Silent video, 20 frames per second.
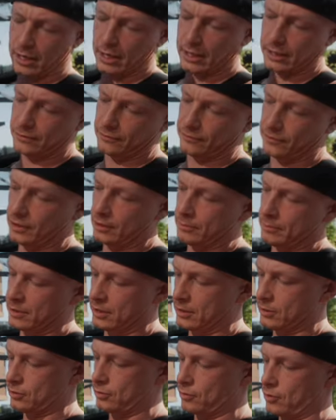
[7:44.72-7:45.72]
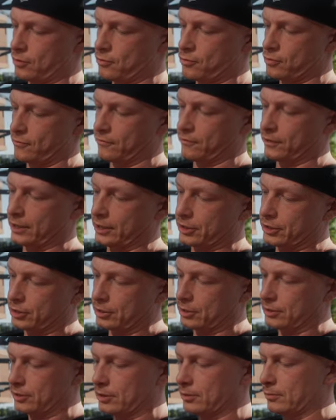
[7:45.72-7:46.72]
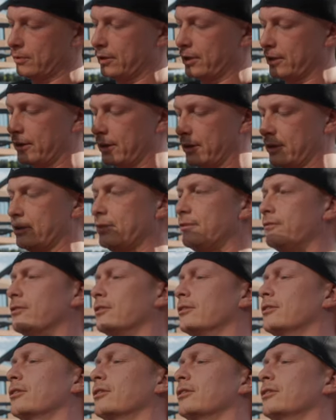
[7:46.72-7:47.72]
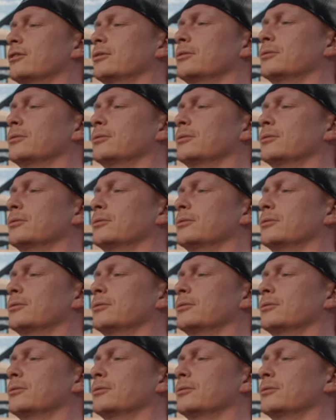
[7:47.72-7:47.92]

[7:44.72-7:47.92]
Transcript: Let's film into the reflection and see what that ND filter can